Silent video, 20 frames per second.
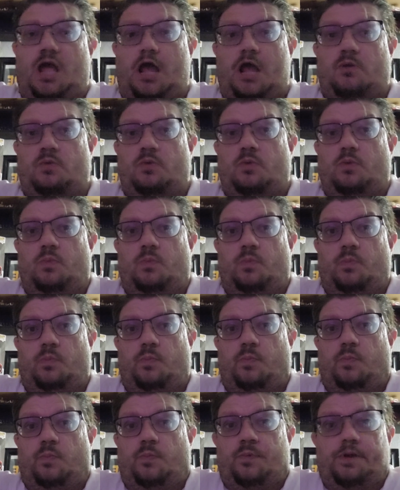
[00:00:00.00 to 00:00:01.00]
I don't know.
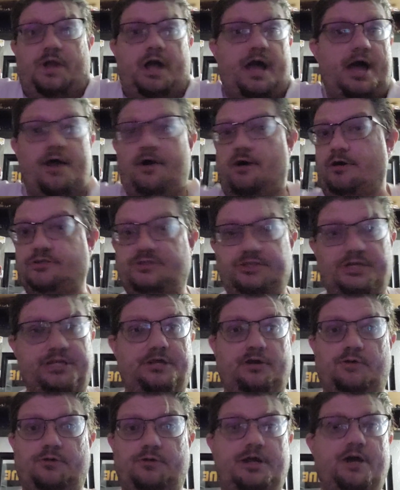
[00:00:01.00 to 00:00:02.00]
I honestly
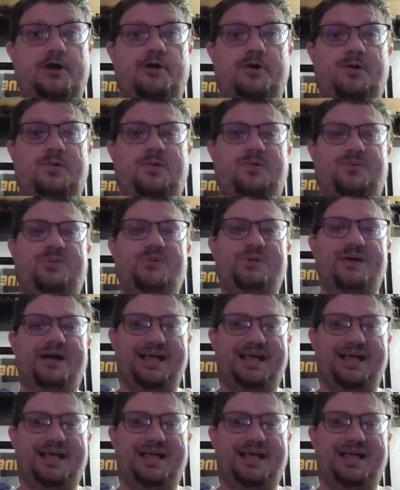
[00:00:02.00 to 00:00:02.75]
don't know.